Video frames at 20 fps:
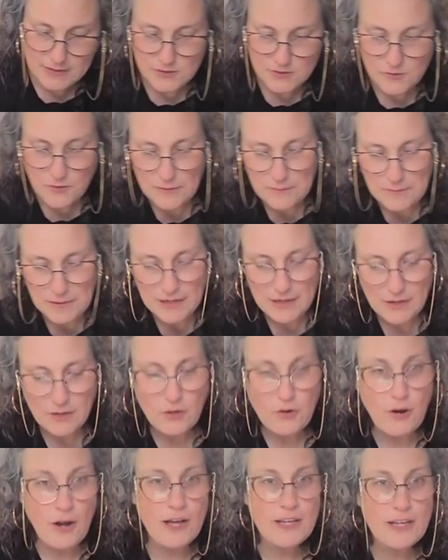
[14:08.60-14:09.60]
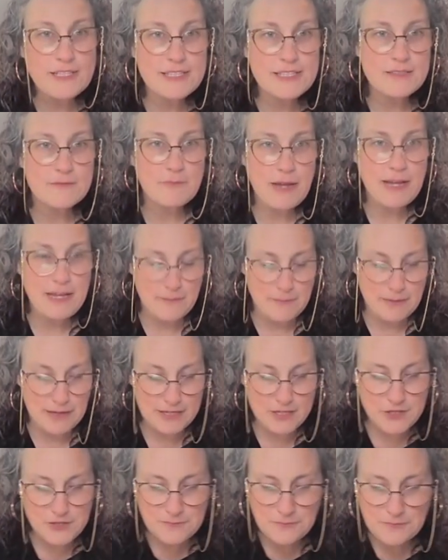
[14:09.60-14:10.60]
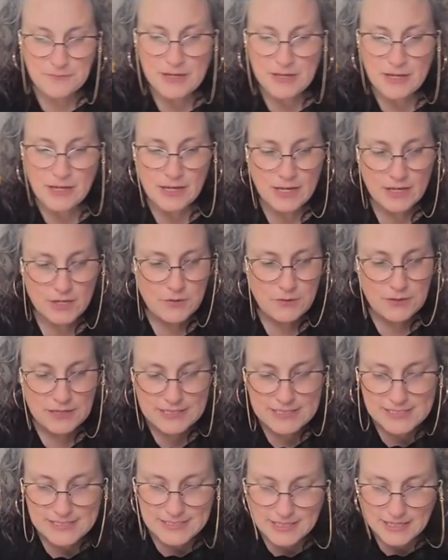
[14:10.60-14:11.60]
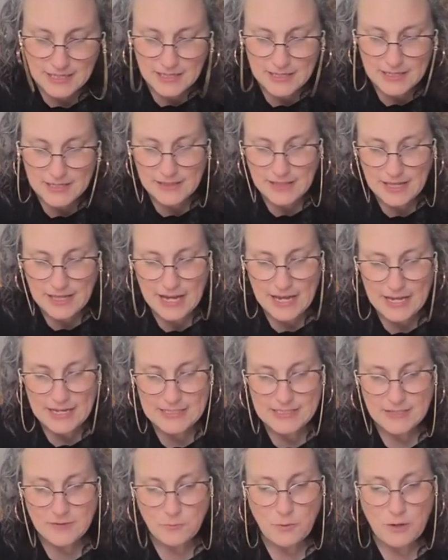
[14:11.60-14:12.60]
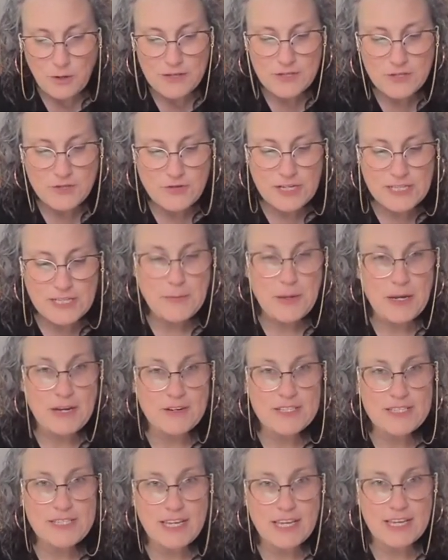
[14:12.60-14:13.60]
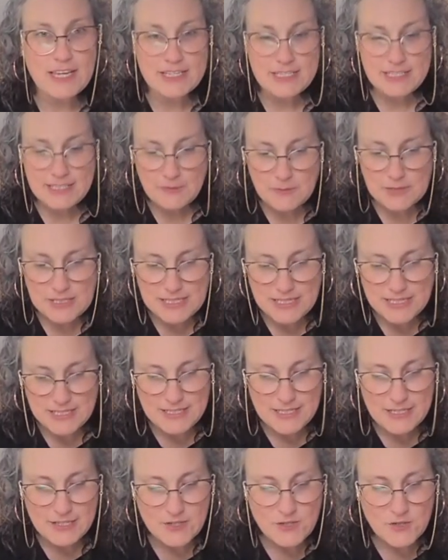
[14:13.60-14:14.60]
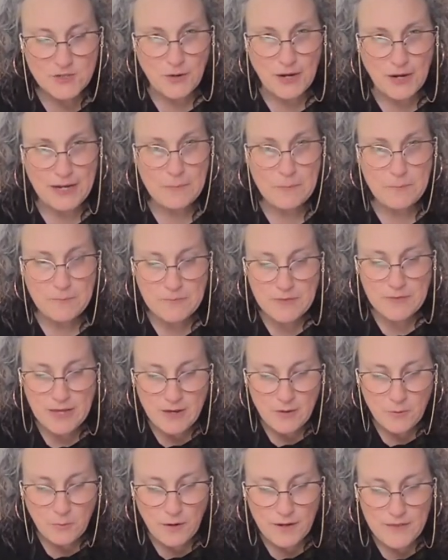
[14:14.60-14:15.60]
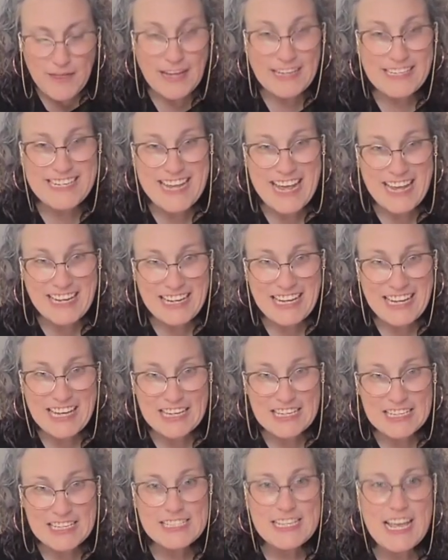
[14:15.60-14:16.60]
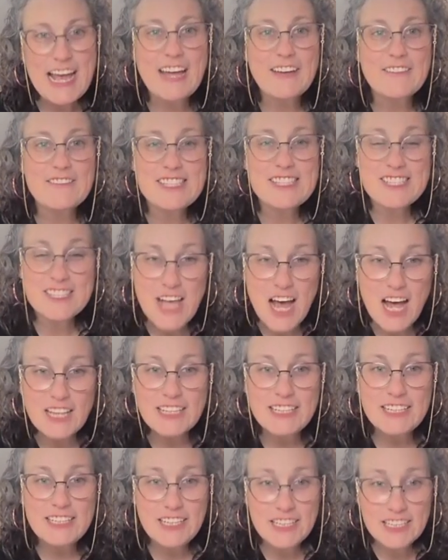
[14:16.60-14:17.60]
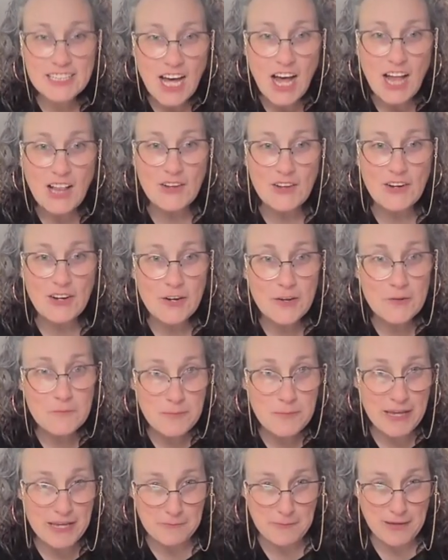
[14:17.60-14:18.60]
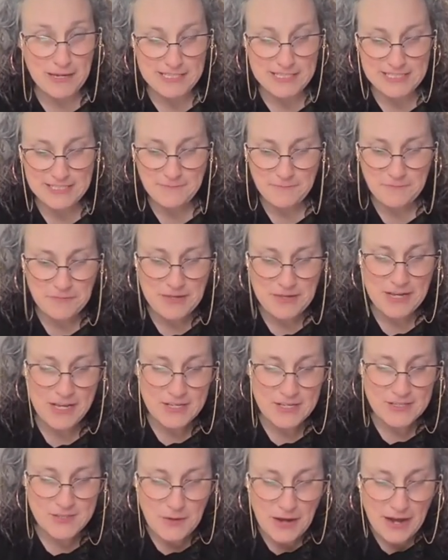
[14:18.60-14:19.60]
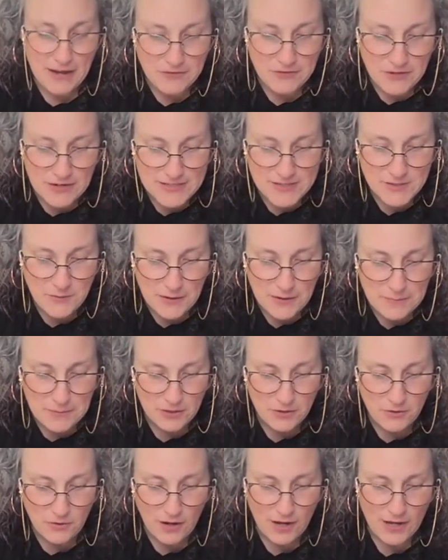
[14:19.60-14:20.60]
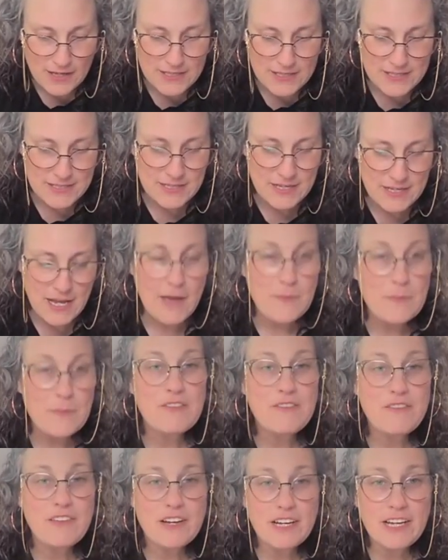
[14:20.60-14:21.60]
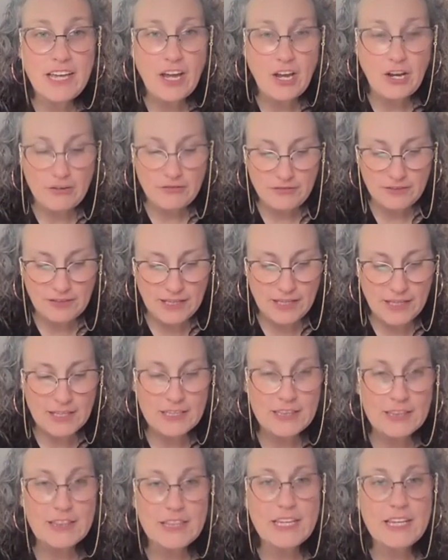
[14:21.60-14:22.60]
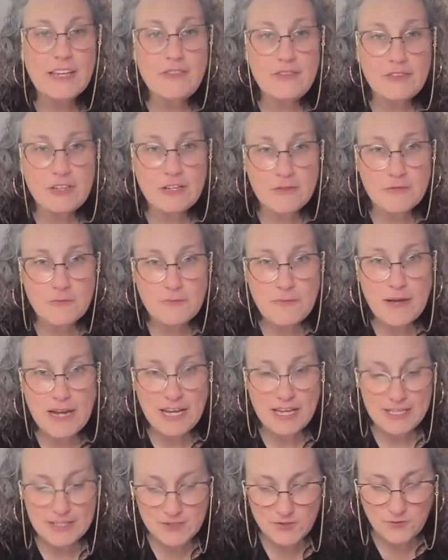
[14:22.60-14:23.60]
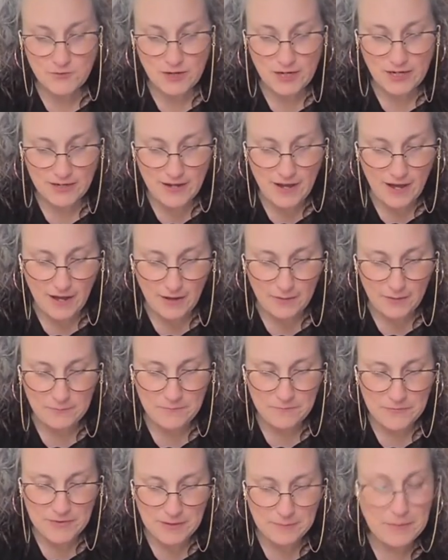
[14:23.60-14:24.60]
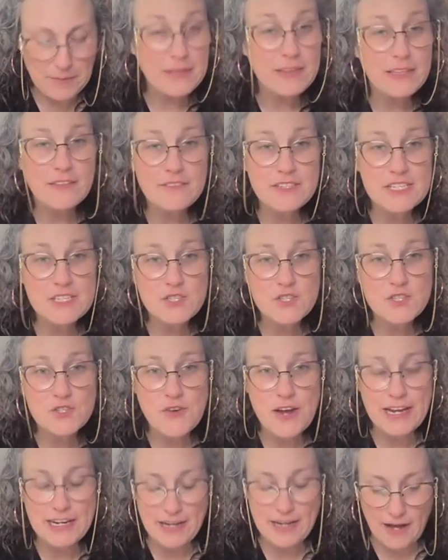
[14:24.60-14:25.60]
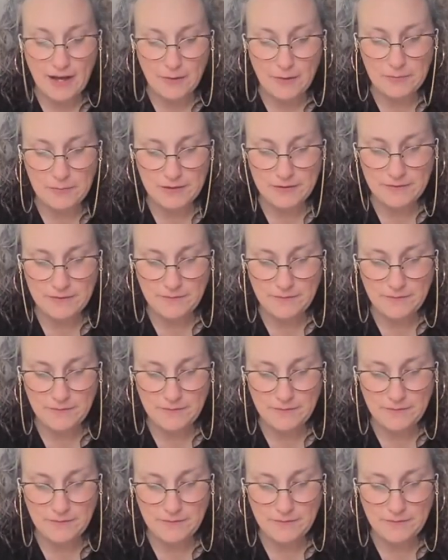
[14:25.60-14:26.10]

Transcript: Scraping it across my image. You can see that where the transparency is, it was easy to scrape. Where that netting is, I have solid color pigment. So after I scrape it across, I'm going to very carefully lift my screen up. I'm going to lift it straight up.